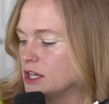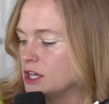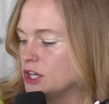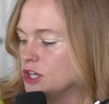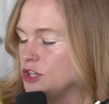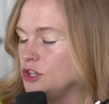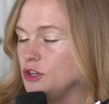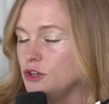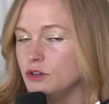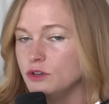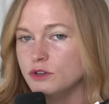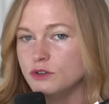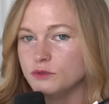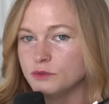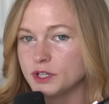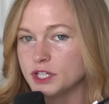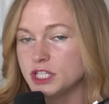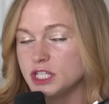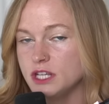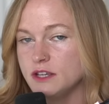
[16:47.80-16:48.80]
you
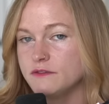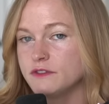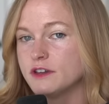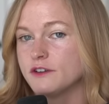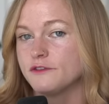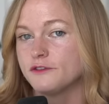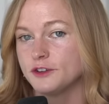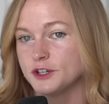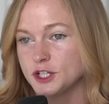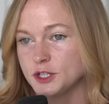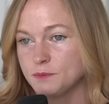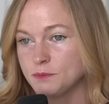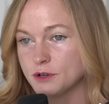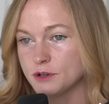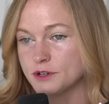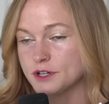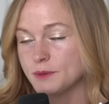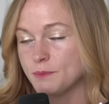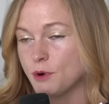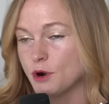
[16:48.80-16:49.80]
receive the first
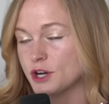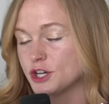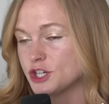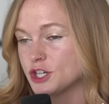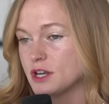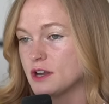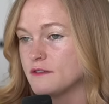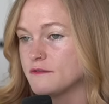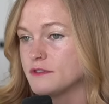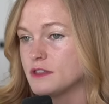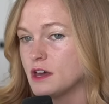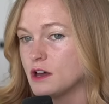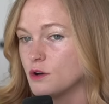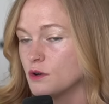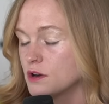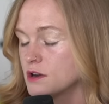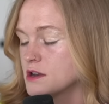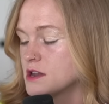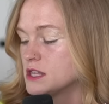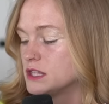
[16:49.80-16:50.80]
portion of the
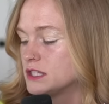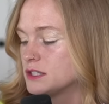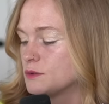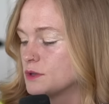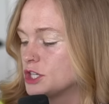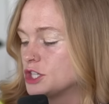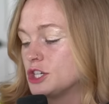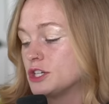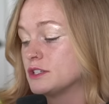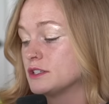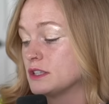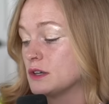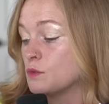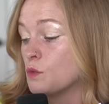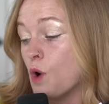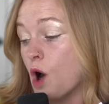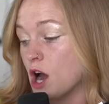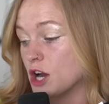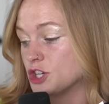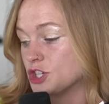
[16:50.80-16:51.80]
ordinance, which is the
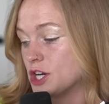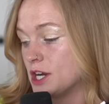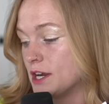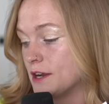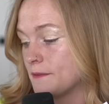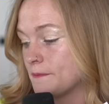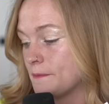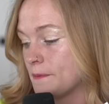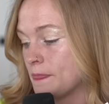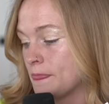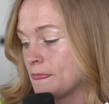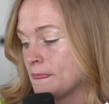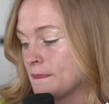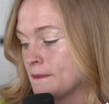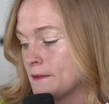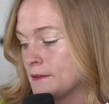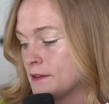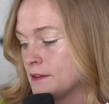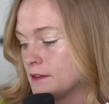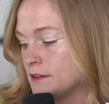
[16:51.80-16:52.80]
washing.
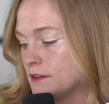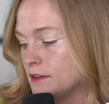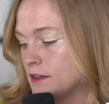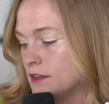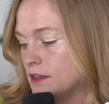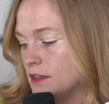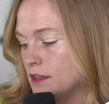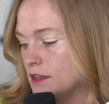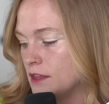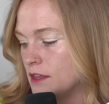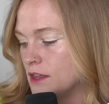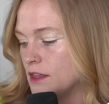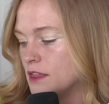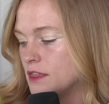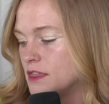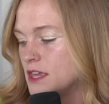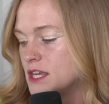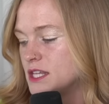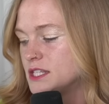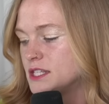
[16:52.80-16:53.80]

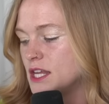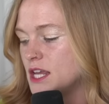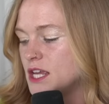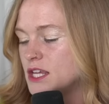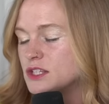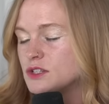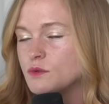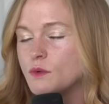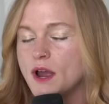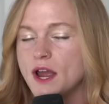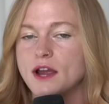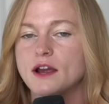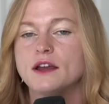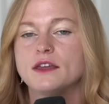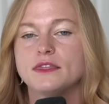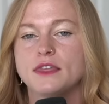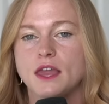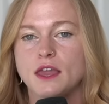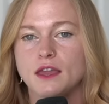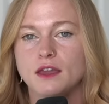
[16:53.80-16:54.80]
This is where
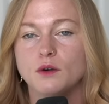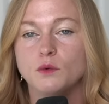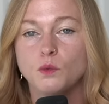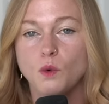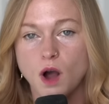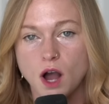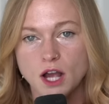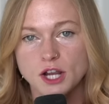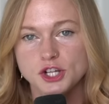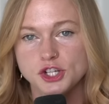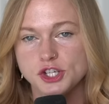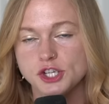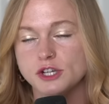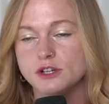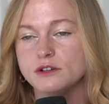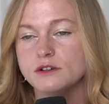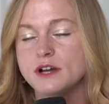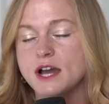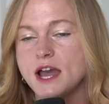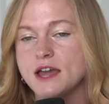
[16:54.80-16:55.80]
they wash
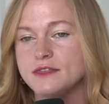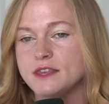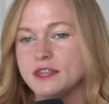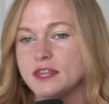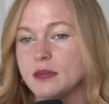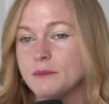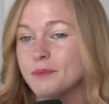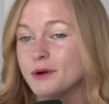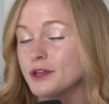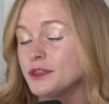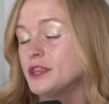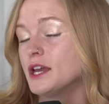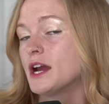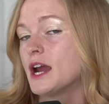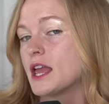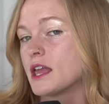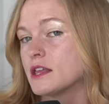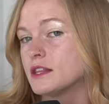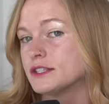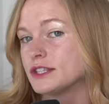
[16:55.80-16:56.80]
you and then they put their
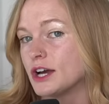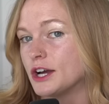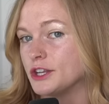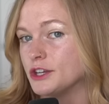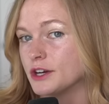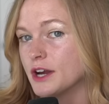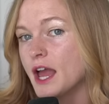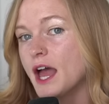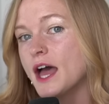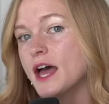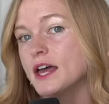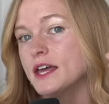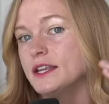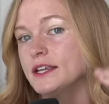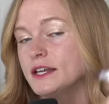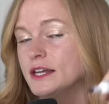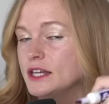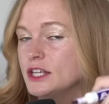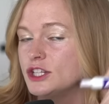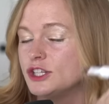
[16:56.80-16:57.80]
hands on your head
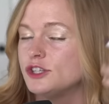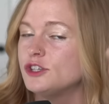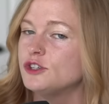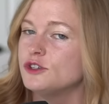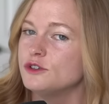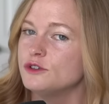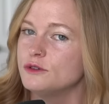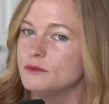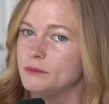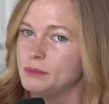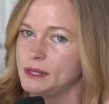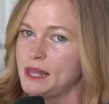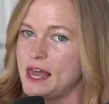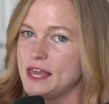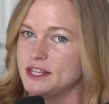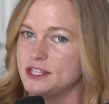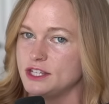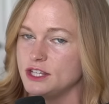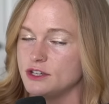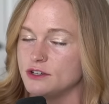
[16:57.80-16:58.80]
to
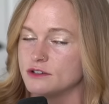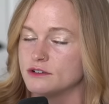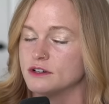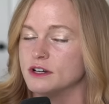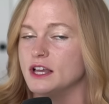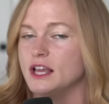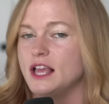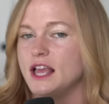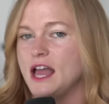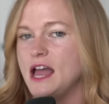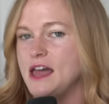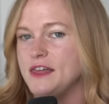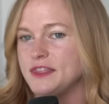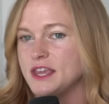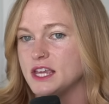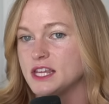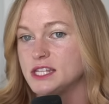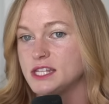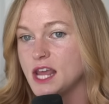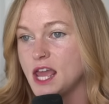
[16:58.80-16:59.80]
bless you. And
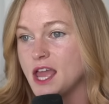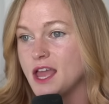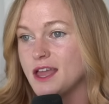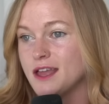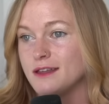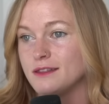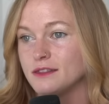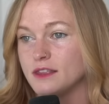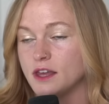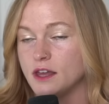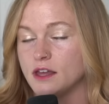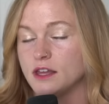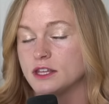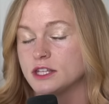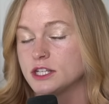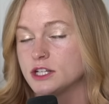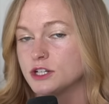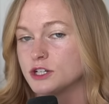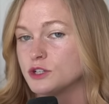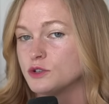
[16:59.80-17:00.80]
they say the
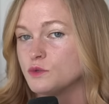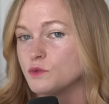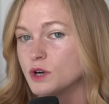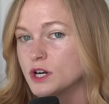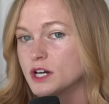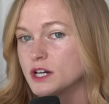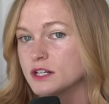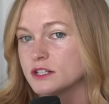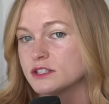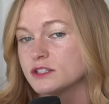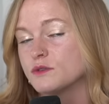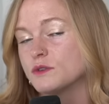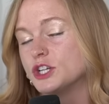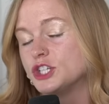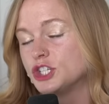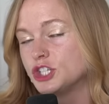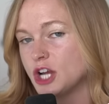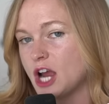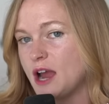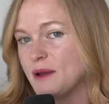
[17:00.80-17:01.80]
certain words,
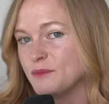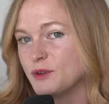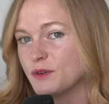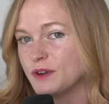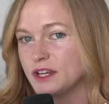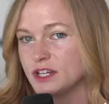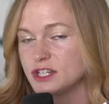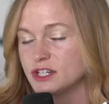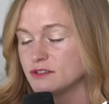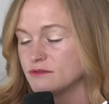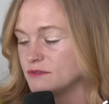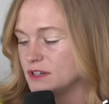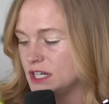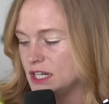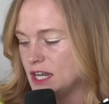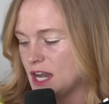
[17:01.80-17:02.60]
which I'm going to read